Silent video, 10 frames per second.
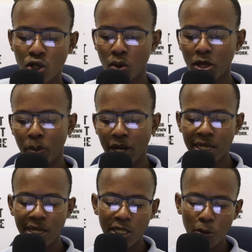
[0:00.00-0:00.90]
So with the
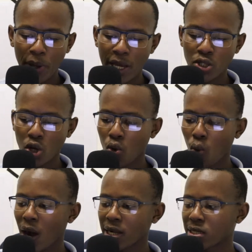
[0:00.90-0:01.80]
budget, it depends on
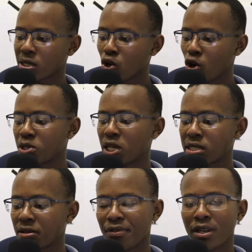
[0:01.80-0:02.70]
what your
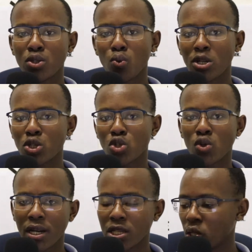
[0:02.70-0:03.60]
objective is, what your
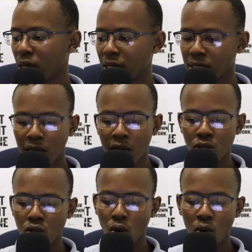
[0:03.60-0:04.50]
strategy is.
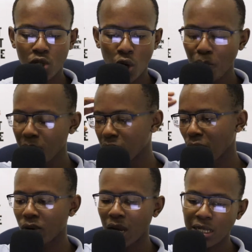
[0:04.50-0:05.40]
So it's going to be
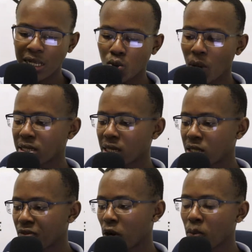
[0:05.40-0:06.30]
different. Like that's why I said
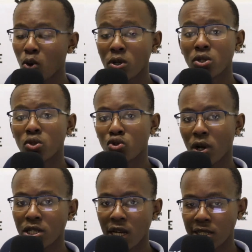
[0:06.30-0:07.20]
it's very important to
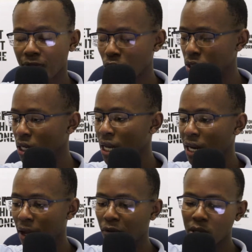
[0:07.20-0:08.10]
strategize first.
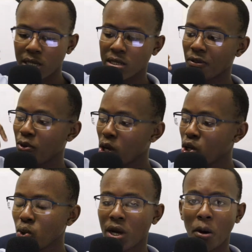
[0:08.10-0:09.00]
Like for instance, if you're a
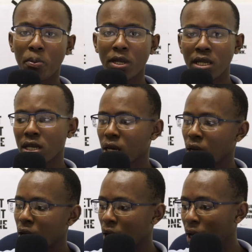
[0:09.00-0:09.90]
new company
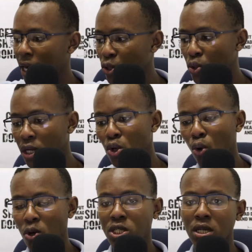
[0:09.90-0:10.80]
and you're
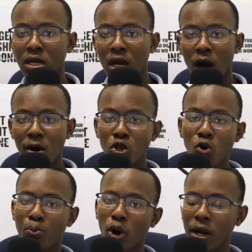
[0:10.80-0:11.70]
launching a new
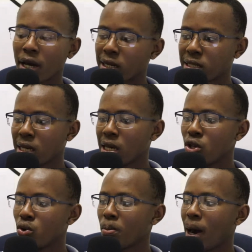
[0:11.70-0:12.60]
product,
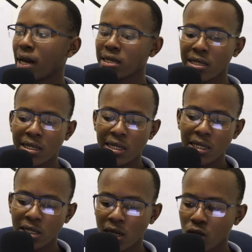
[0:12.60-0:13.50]
you might
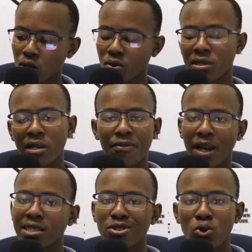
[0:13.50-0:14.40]
need to. In
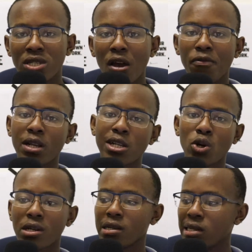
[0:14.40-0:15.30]
fact, you're definitely
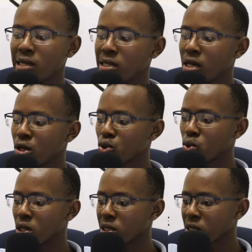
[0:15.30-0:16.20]
going to need to
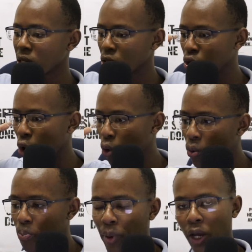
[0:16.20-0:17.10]
just go
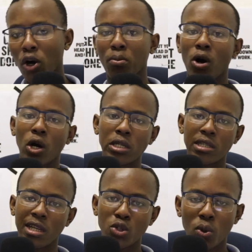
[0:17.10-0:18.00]
big on
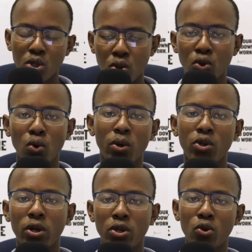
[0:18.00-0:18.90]
marketing. That's what you do when
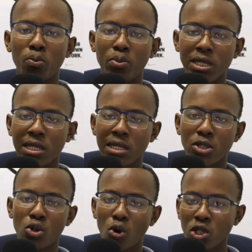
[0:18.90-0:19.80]
you're a new
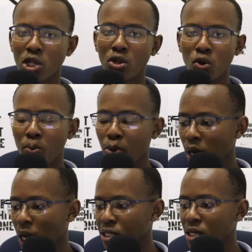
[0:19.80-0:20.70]
business launching a new
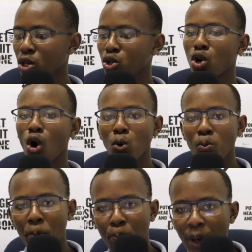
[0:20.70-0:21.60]
product. You go
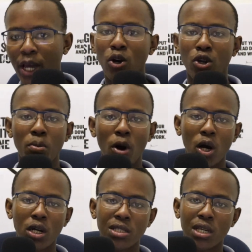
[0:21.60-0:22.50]
big on your
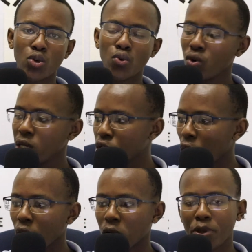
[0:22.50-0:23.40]
marketing. You
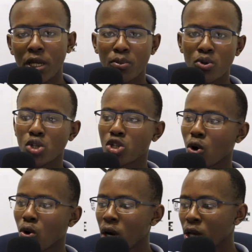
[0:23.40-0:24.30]
retarget people. You
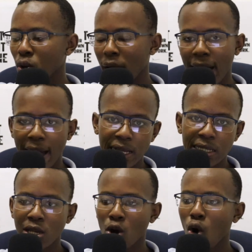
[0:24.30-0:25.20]
show your
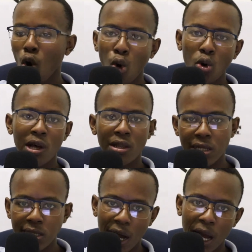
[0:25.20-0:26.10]
ads all the
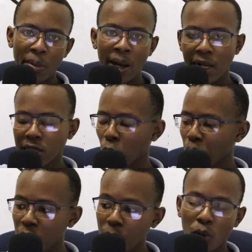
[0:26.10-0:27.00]
time until
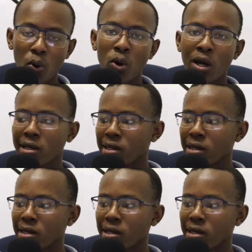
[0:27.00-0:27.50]
people